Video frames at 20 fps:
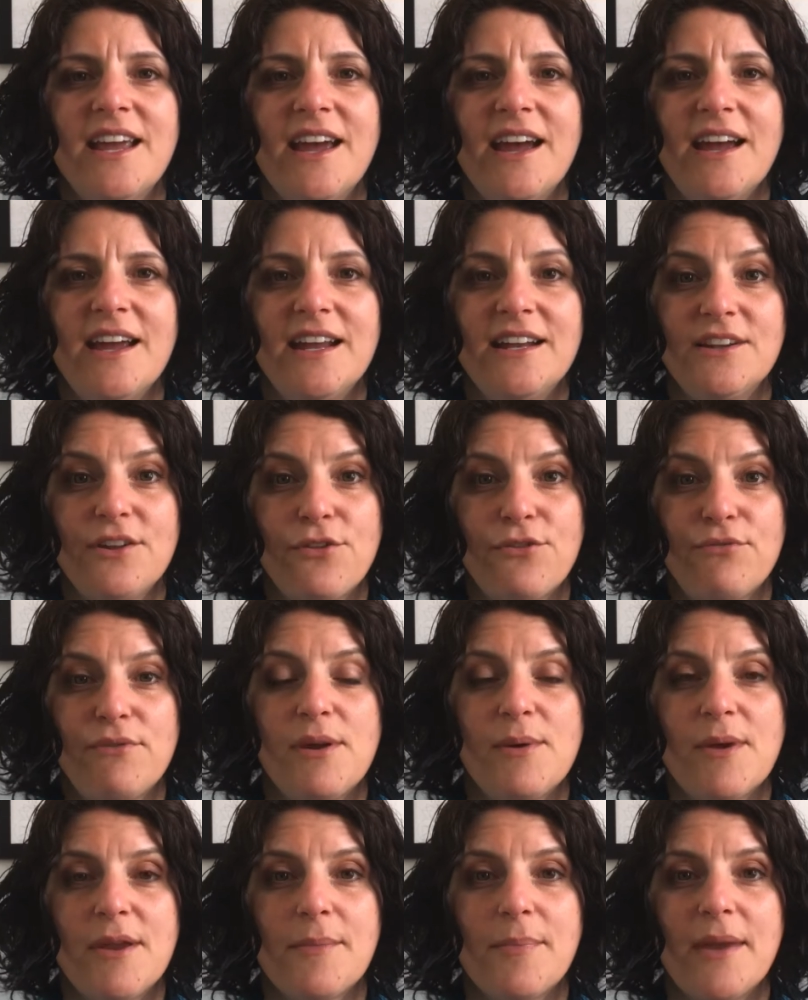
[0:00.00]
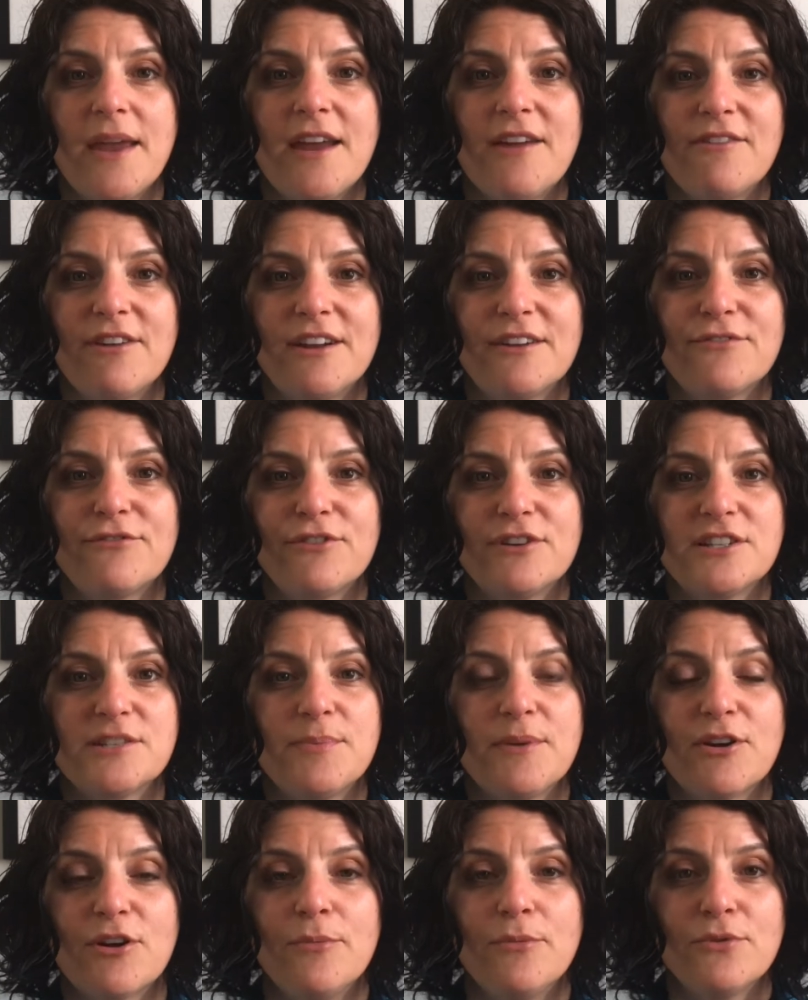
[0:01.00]
in a 3-week period for it to
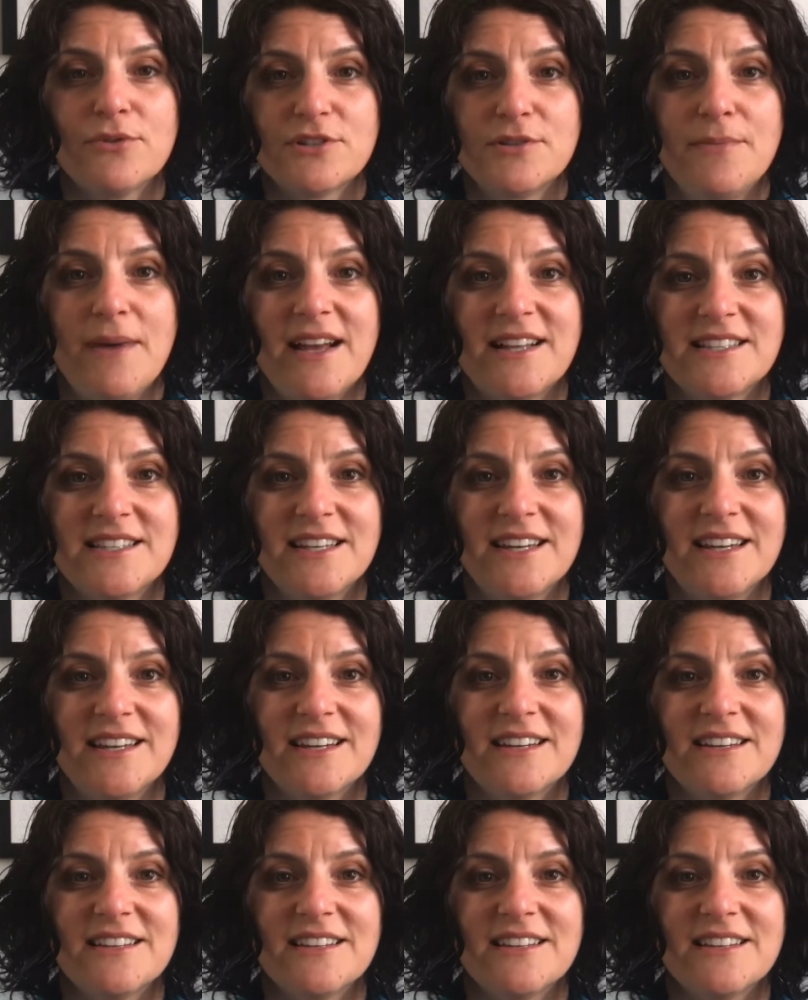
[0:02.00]
become automatic.